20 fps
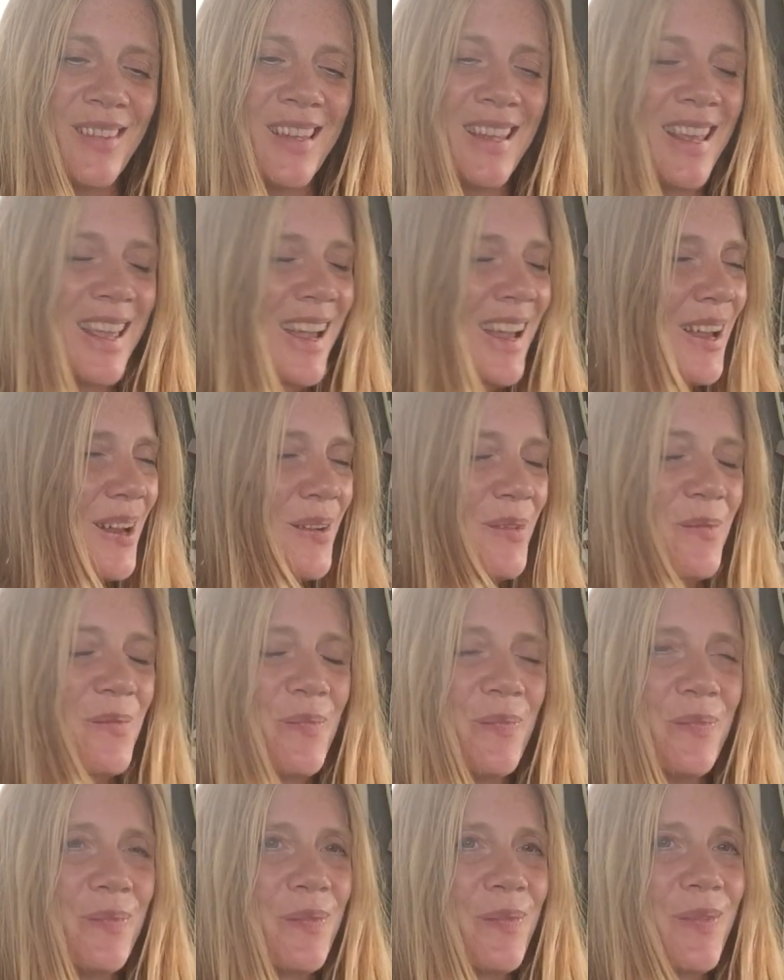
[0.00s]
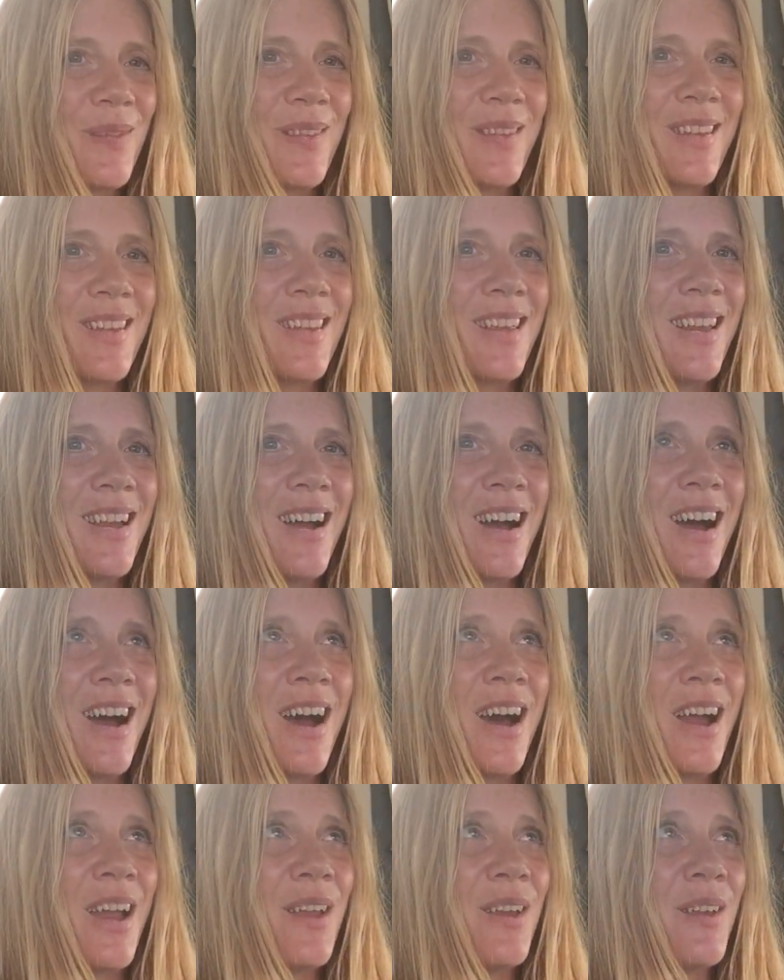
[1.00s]
Yeah.
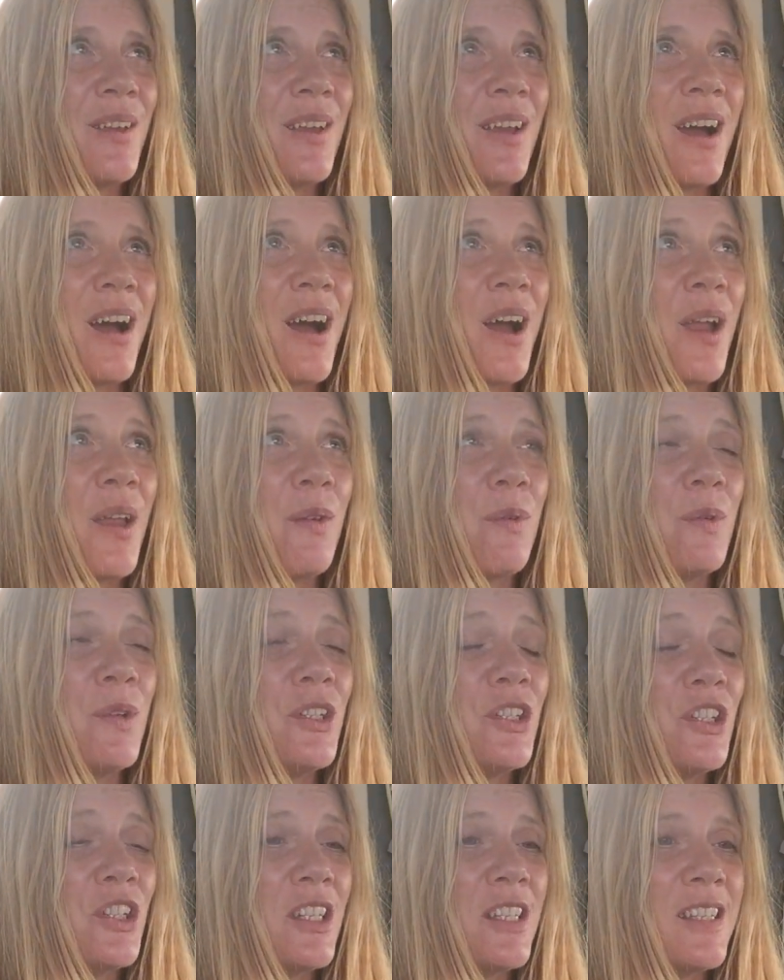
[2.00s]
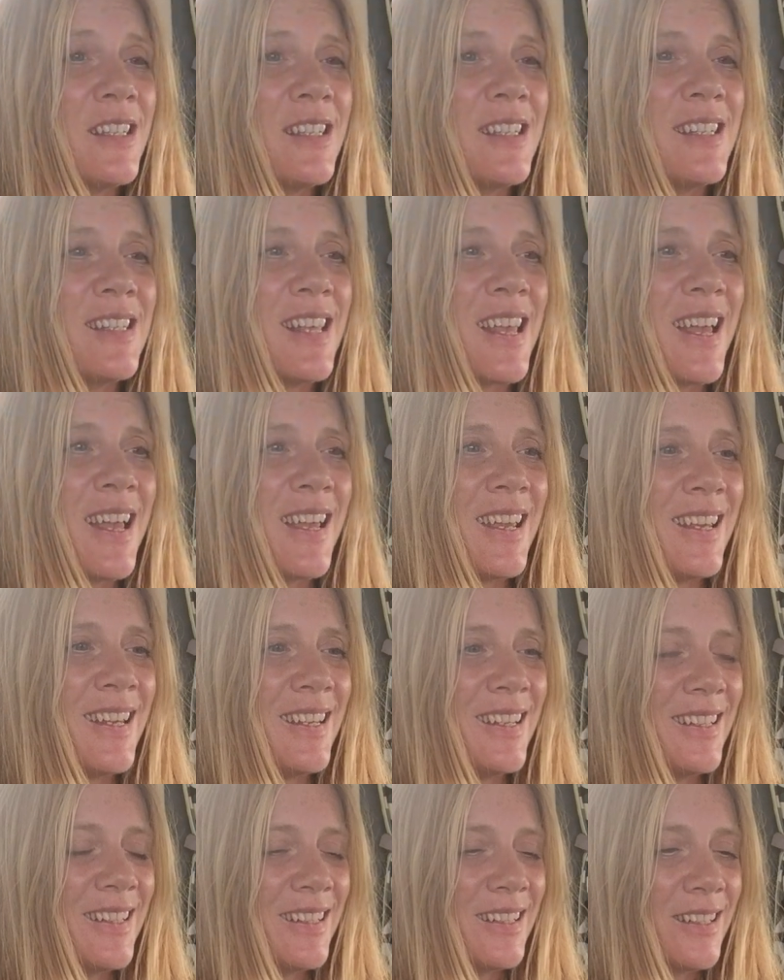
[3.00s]
I, I would just
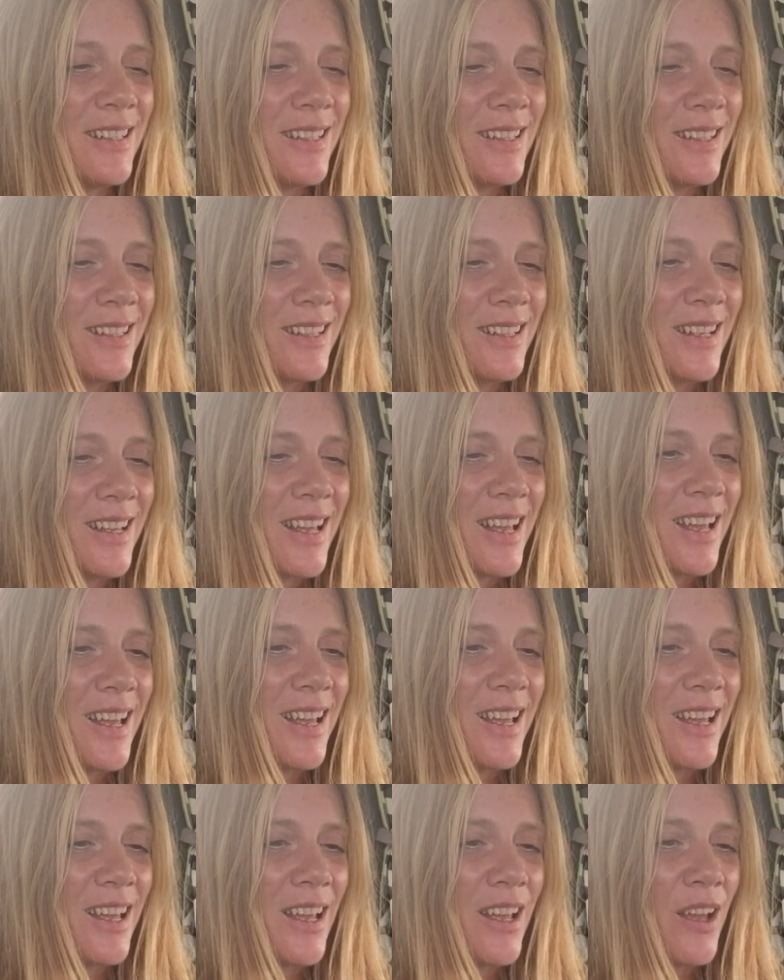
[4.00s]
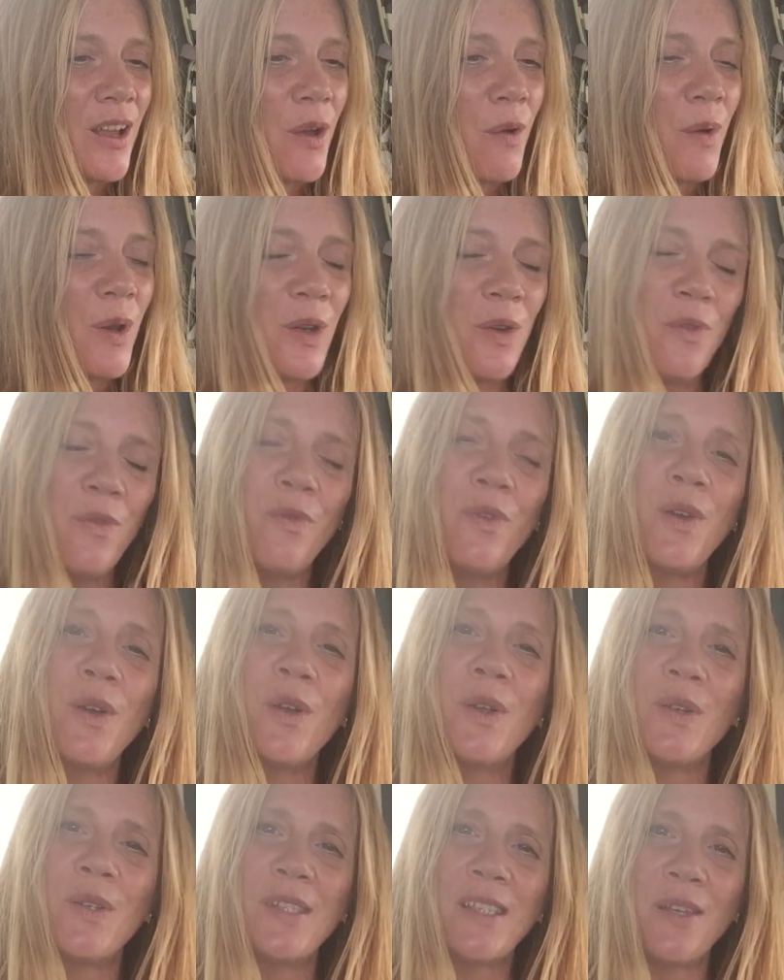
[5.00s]
say when you feel
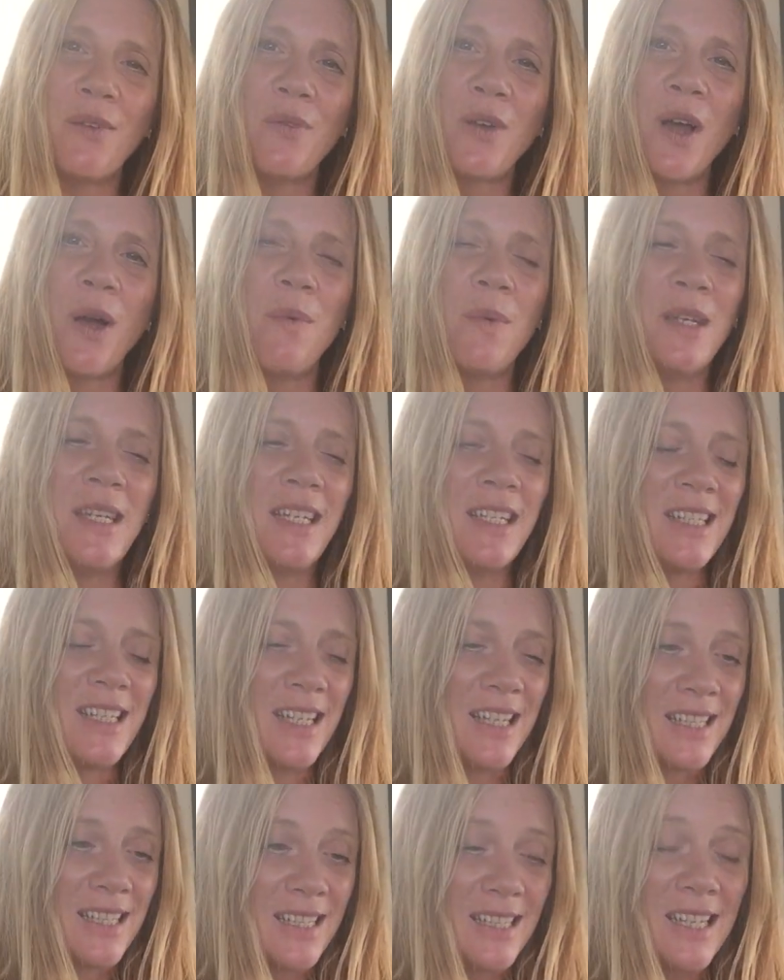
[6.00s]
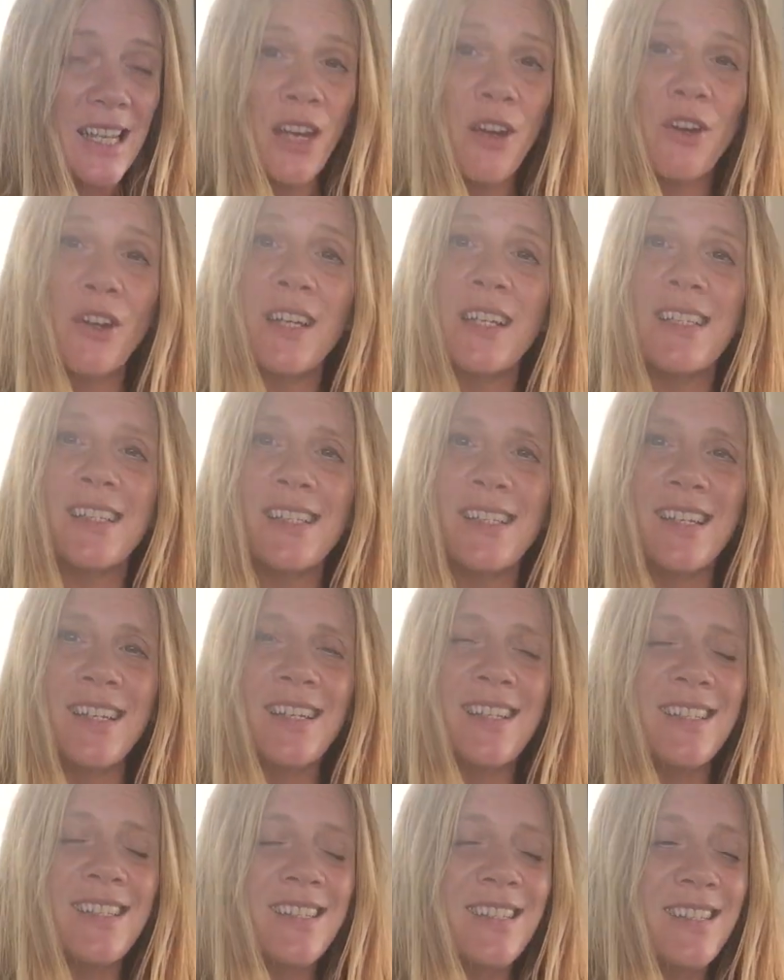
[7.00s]
yourself coming into seriousness,